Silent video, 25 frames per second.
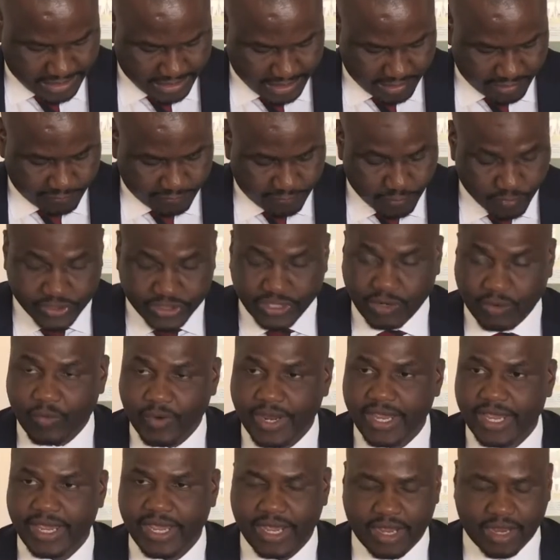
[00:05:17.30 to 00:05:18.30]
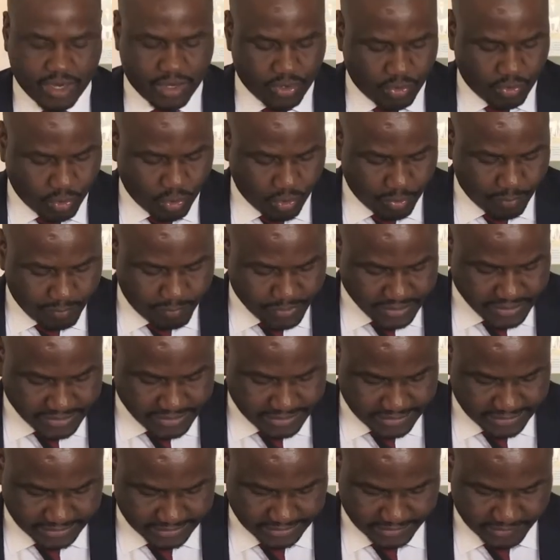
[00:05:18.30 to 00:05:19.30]
a future where our core
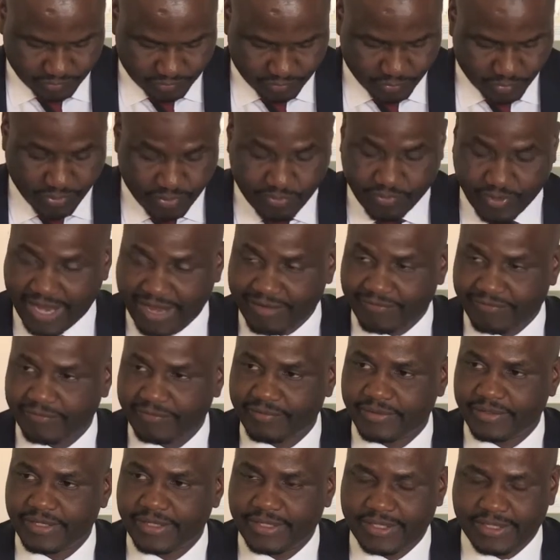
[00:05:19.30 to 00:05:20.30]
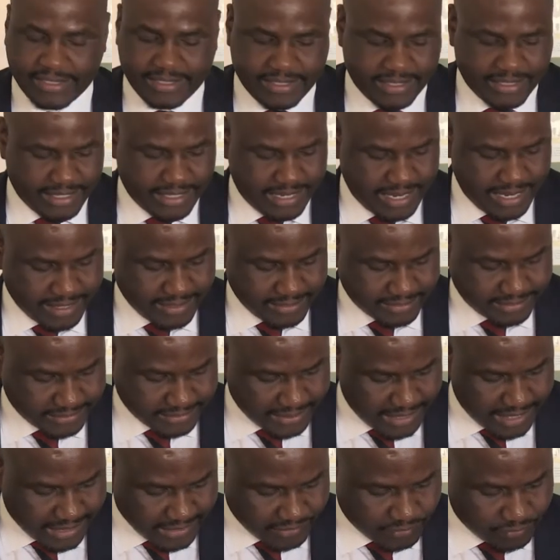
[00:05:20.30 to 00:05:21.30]
business will thrive and
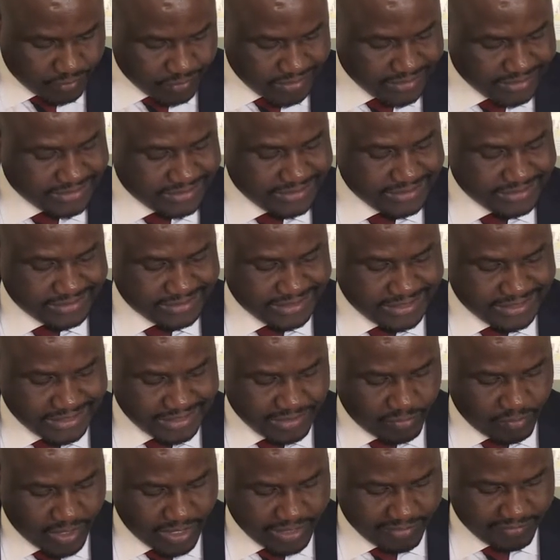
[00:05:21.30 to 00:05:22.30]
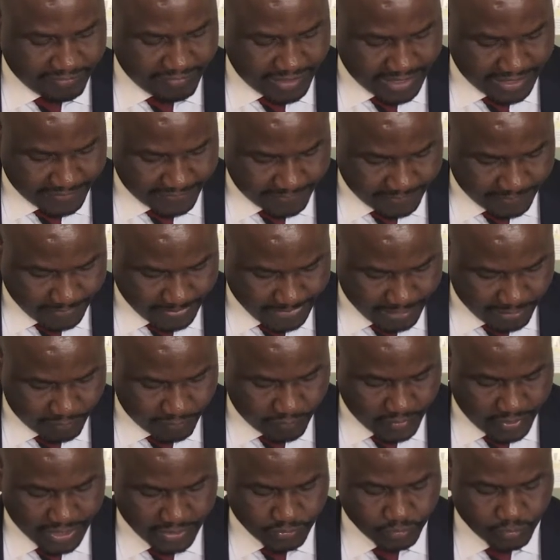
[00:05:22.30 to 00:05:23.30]
see us consistently qualifying
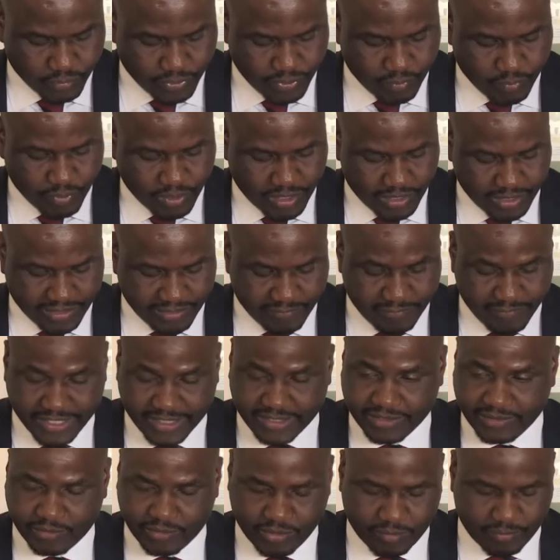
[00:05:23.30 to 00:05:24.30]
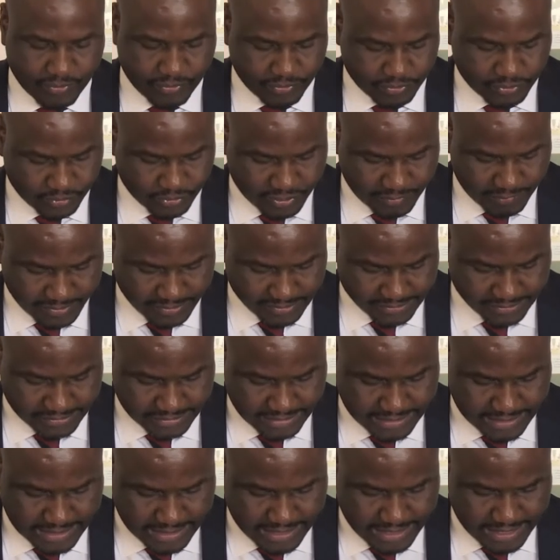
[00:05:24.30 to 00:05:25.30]
for and doing well in major global tournaments
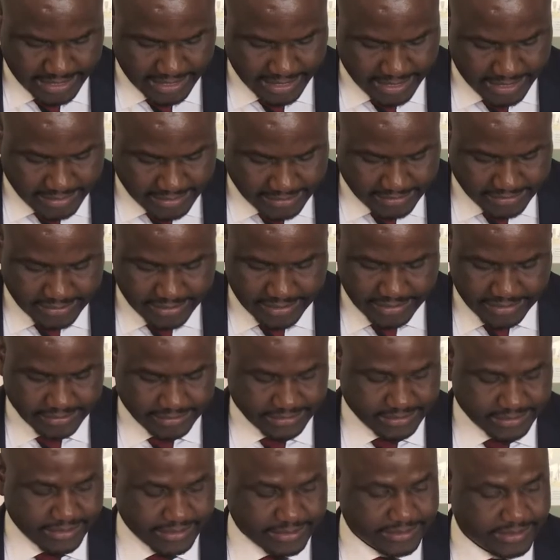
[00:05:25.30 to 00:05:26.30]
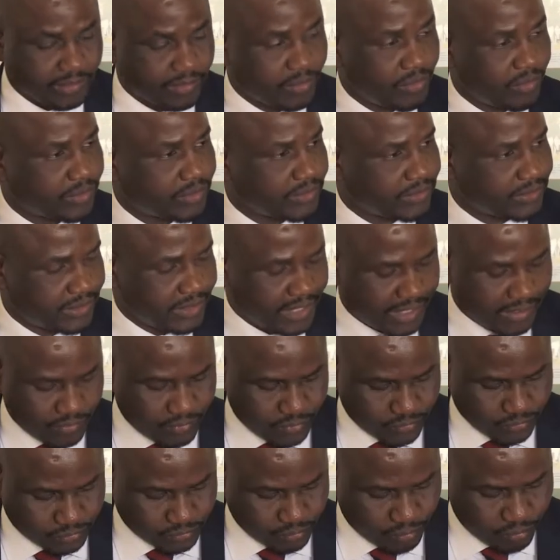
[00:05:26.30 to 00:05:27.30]
and series across
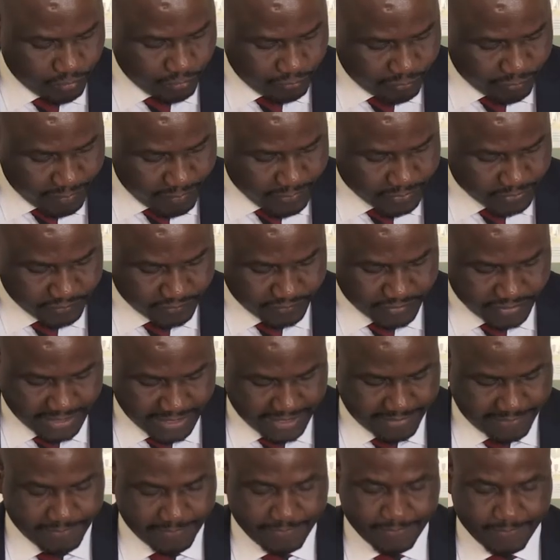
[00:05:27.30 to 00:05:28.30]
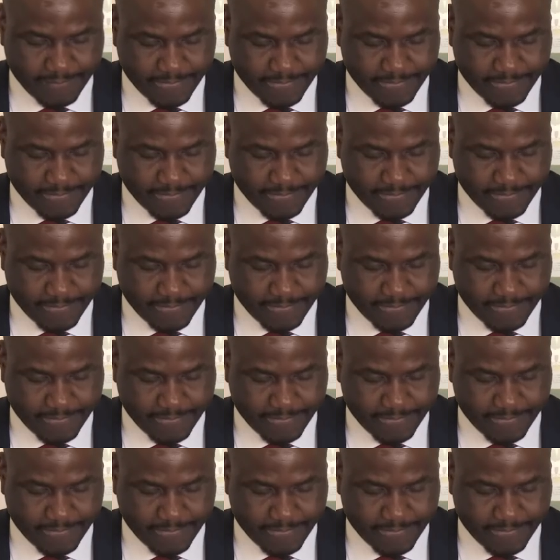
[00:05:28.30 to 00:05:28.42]
all formats of the game